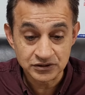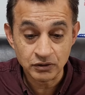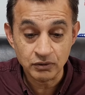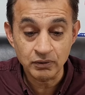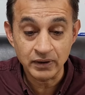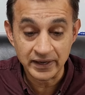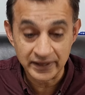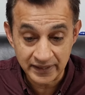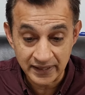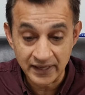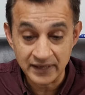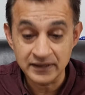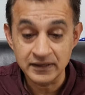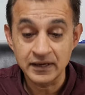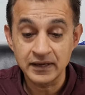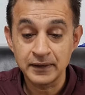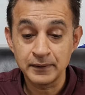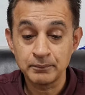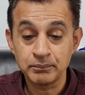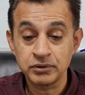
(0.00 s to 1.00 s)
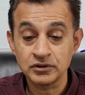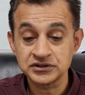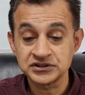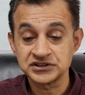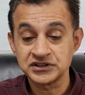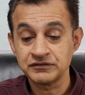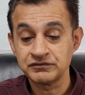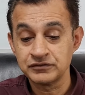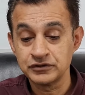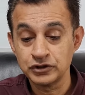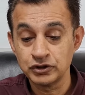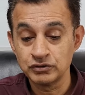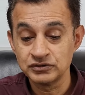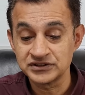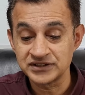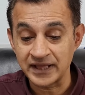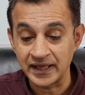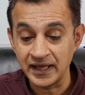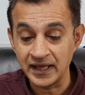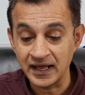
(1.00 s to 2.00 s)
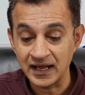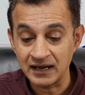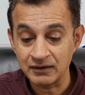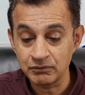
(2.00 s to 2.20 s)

So again, uh, positive news there.